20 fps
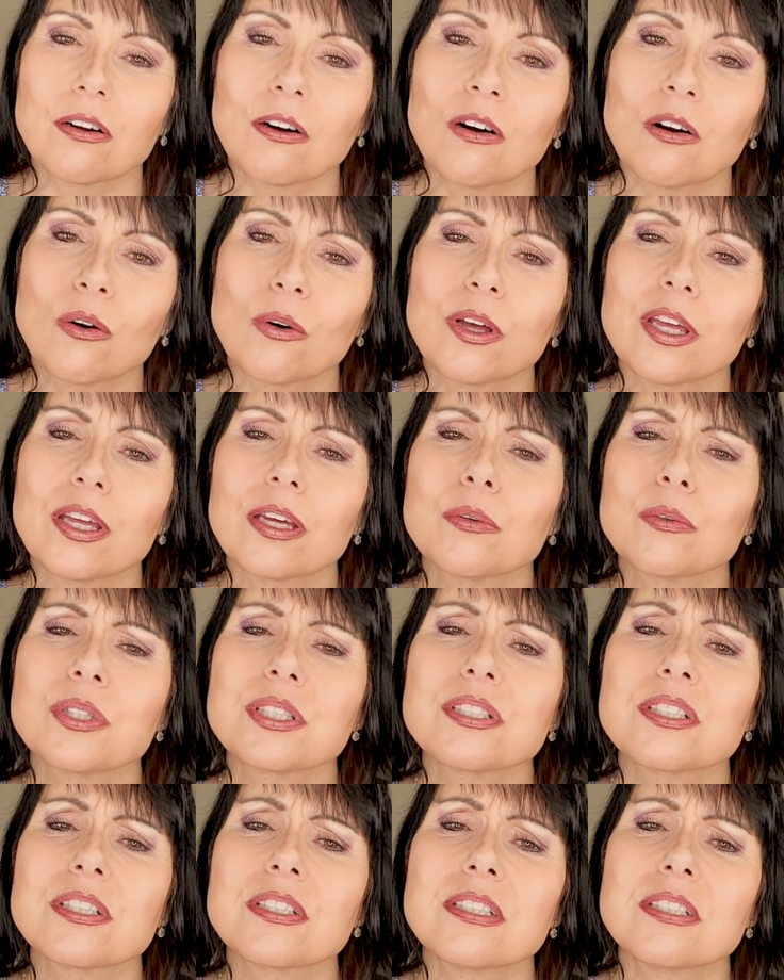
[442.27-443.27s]
Oh, it, it
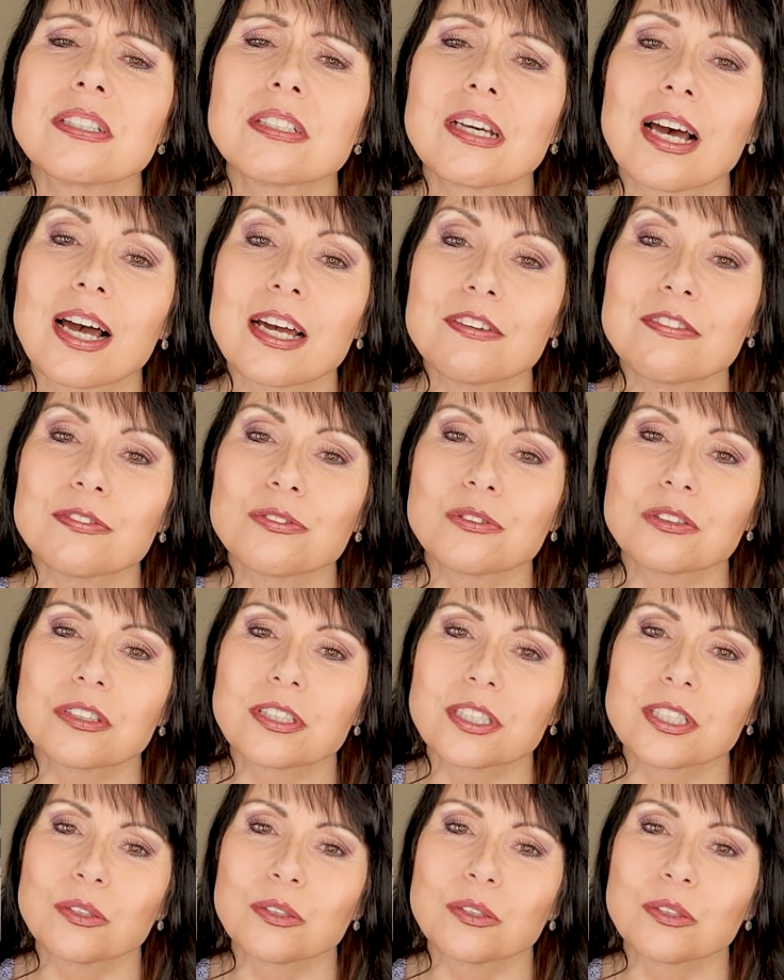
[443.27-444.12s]
was to die for